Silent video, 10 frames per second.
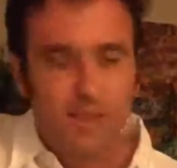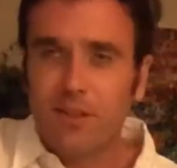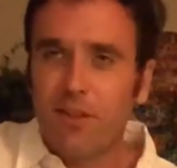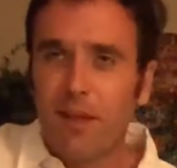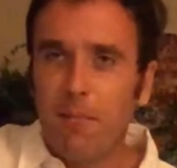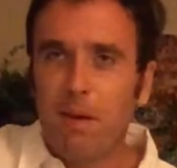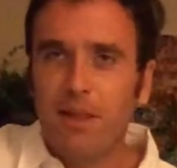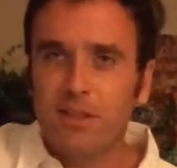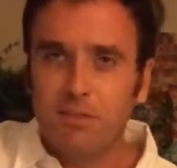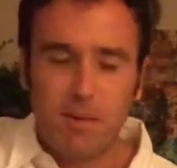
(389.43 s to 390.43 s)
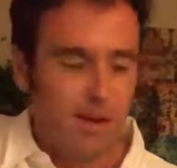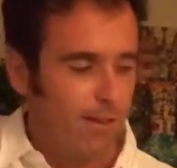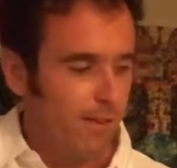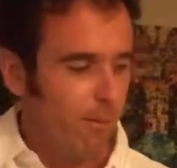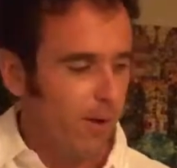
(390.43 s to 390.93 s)
So the embellishment
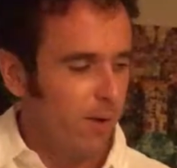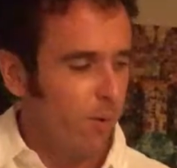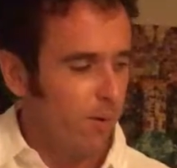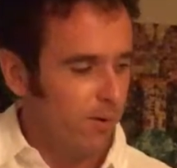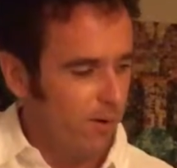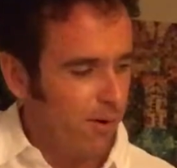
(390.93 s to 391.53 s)
on the one chord,